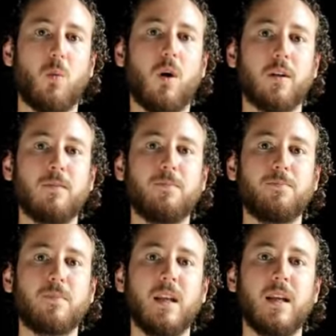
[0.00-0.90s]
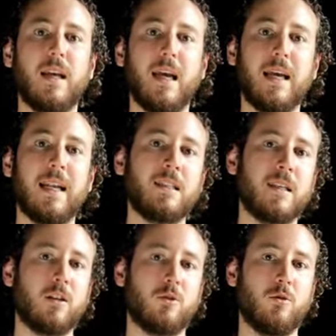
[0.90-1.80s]
1. In
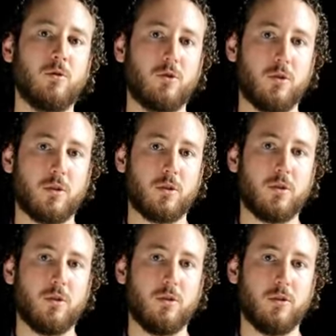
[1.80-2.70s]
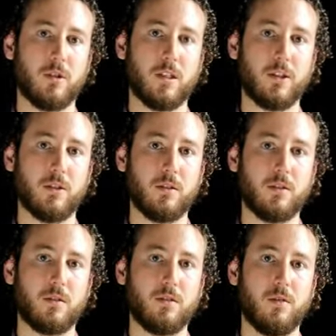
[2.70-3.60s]
international trust
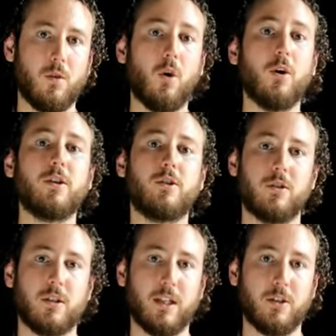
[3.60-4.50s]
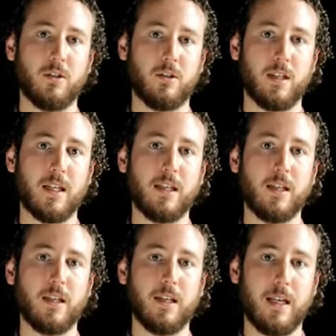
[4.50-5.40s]
jurisdictions, or other jurisdictions than in
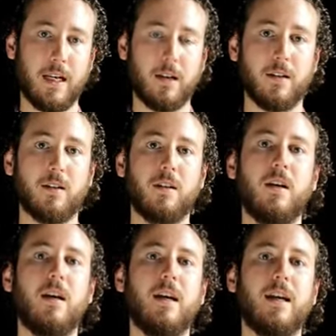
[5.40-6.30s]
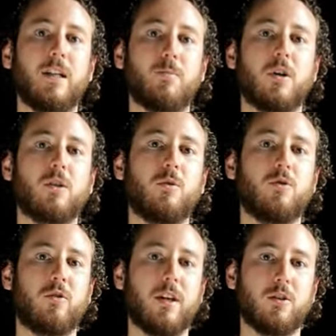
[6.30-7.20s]
England, it is possible
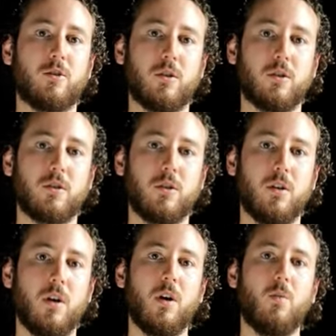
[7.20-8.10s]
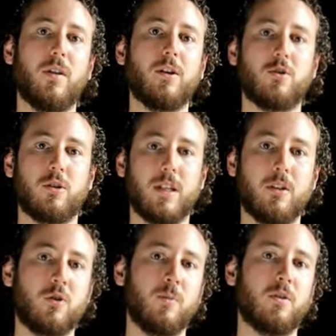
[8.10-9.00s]
to create a trust where the trust
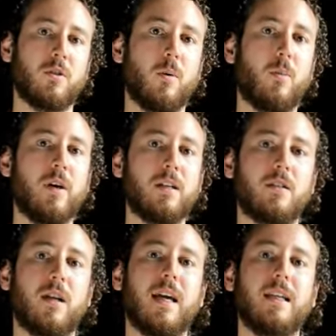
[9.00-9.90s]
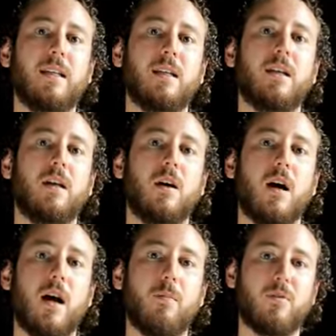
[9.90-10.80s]
instrument appoints a
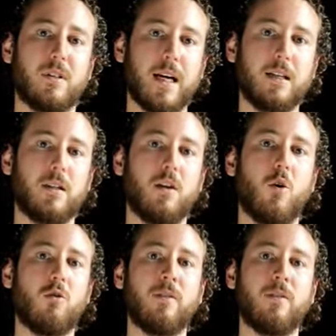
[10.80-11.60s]
protector or